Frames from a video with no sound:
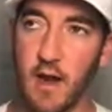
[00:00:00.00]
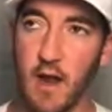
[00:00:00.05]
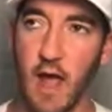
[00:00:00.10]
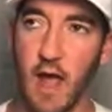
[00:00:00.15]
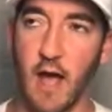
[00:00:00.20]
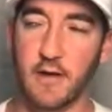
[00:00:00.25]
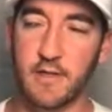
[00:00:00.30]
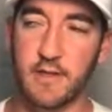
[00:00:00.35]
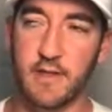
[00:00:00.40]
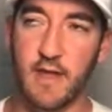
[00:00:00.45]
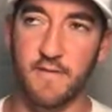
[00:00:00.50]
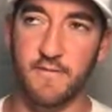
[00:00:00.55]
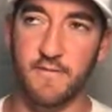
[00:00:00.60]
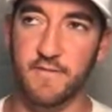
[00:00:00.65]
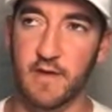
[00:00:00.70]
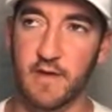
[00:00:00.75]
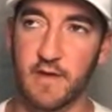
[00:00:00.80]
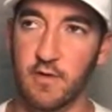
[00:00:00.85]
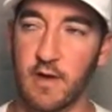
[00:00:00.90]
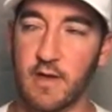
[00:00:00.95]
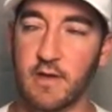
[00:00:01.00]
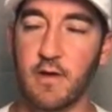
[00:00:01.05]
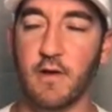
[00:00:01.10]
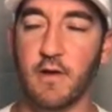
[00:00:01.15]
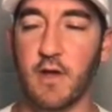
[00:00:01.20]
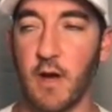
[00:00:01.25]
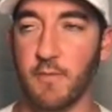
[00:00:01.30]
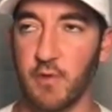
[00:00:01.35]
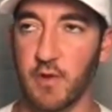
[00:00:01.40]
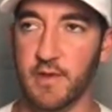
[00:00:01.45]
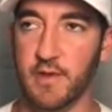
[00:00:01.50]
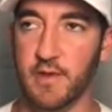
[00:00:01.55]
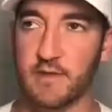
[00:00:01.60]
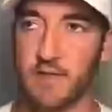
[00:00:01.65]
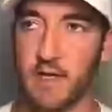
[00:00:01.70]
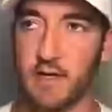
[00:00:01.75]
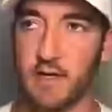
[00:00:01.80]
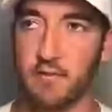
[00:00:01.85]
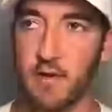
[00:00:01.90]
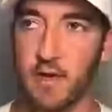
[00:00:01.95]
And how did that feel? Like a
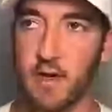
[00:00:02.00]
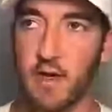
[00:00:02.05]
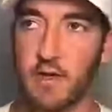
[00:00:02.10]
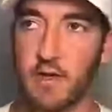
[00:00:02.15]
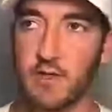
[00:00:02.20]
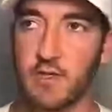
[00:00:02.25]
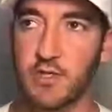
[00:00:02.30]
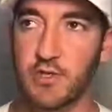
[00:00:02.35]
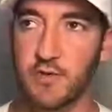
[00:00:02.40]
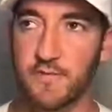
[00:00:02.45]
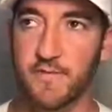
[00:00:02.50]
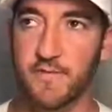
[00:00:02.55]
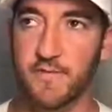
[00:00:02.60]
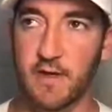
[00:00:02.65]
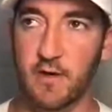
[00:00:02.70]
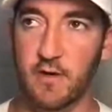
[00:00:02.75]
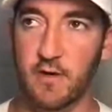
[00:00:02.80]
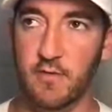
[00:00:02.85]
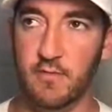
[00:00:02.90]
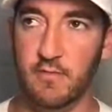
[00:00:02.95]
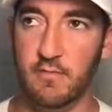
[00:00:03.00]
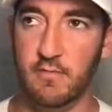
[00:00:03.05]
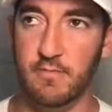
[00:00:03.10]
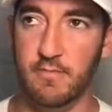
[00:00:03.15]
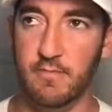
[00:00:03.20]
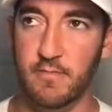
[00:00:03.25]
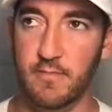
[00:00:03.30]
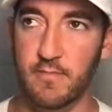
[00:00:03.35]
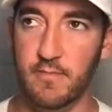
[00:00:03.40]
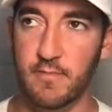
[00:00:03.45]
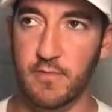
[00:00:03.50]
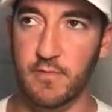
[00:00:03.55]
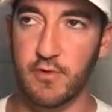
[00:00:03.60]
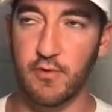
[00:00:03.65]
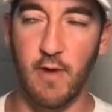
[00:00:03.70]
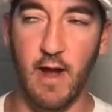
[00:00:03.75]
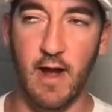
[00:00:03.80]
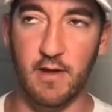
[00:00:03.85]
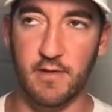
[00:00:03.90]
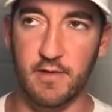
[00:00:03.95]
couple of things, like, did you feel
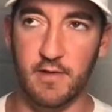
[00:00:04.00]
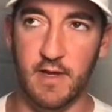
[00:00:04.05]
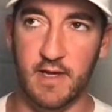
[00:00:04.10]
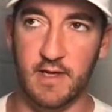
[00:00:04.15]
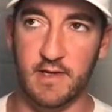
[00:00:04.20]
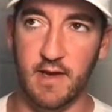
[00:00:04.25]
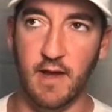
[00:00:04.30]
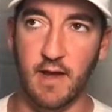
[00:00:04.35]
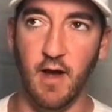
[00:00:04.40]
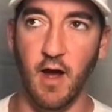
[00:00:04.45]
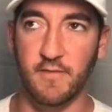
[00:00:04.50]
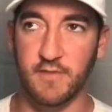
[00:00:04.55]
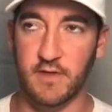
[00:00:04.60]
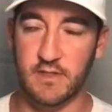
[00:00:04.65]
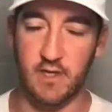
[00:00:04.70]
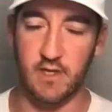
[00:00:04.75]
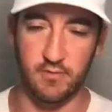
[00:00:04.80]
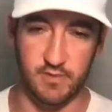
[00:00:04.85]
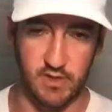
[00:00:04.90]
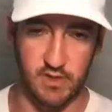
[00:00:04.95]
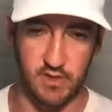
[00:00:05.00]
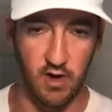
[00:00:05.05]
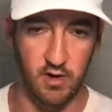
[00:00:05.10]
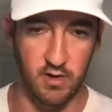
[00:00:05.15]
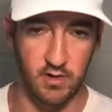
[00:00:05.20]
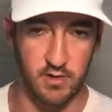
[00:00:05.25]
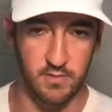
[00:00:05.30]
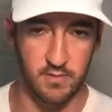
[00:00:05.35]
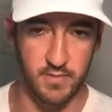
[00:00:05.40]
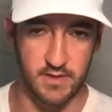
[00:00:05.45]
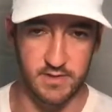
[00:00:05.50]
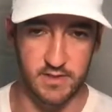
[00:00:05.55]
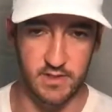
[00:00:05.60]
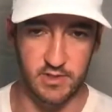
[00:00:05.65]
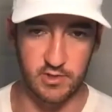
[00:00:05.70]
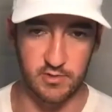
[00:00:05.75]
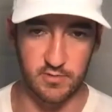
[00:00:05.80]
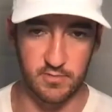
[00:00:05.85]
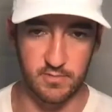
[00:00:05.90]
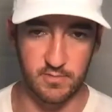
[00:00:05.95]
throughout it? Obviously it was hard,
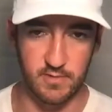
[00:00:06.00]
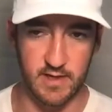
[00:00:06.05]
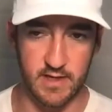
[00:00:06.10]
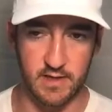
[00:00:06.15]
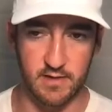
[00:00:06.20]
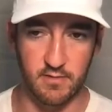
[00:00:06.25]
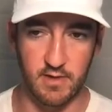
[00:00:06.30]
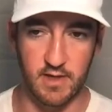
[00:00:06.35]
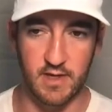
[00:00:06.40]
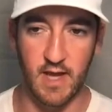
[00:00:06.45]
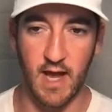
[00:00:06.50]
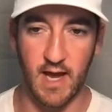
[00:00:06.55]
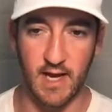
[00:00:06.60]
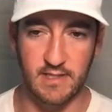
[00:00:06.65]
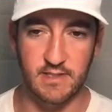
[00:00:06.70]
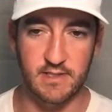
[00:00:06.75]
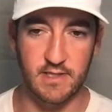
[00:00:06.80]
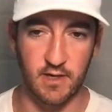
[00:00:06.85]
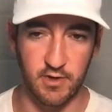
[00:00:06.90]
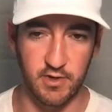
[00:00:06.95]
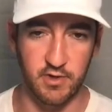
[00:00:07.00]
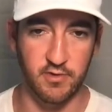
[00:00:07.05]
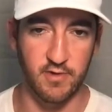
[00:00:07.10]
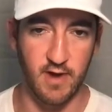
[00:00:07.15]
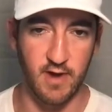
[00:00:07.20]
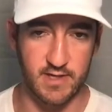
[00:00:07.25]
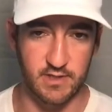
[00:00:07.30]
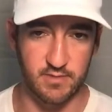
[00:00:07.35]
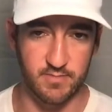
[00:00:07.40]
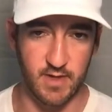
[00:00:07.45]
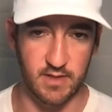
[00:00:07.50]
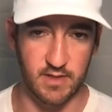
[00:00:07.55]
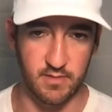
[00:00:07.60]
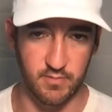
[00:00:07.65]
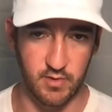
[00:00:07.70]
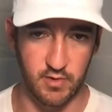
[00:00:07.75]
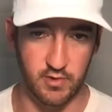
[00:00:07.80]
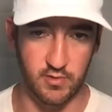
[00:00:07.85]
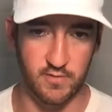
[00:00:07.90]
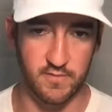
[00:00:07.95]
but did you in hindsight, are you glad
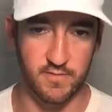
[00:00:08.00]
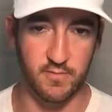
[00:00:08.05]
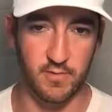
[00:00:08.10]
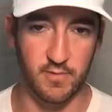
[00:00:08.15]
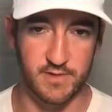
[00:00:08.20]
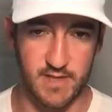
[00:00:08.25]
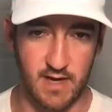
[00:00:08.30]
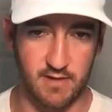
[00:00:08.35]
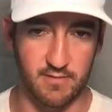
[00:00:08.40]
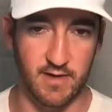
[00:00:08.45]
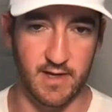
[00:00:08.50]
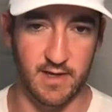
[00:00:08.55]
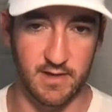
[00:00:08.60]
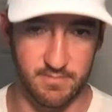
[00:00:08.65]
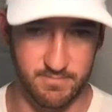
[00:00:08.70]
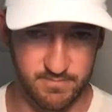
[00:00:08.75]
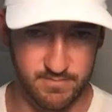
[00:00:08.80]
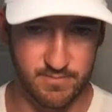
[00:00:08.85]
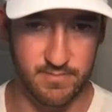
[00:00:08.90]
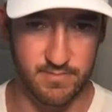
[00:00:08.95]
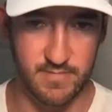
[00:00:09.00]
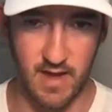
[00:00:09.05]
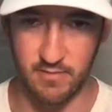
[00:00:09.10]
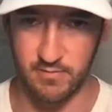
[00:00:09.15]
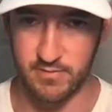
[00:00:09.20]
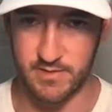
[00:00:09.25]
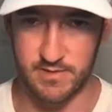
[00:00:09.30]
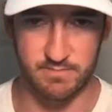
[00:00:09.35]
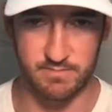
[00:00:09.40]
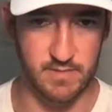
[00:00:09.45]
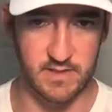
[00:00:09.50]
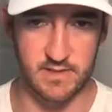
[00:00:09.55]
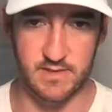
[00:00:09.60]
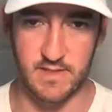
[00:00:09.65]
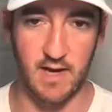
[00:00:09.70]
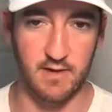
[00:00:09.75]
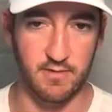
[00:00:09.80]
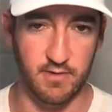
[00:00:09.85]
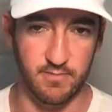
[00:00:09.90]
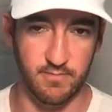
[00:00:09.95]
you made the move? Was that that was
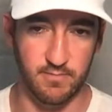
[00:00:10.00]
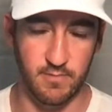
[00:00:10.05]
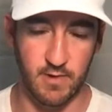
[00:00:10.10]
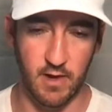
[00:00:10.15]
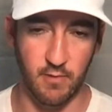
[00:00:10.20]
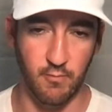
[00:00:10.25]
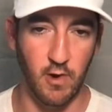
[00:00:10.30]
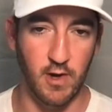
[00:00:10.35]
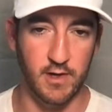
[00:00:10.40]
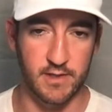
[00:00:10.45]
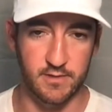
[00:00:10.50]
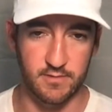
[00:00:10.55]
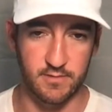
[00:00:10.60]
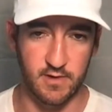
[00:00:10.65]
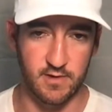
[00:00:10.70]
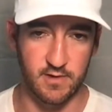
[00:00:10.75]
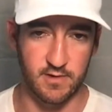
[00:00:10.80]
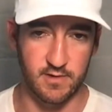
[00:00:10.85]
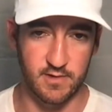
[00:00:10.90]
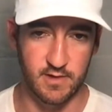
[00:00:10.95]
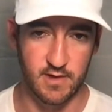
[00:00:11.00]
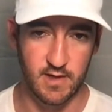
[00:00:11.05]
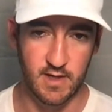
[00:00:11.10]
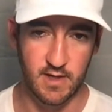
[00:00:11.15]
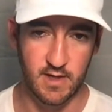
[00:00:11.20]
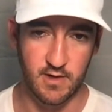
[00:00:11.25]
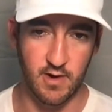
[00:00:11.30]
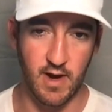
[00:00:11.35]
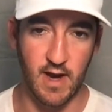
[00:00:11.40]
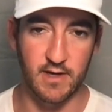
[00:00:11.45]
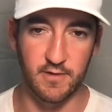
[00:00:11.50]
exactly what I wanted to learn?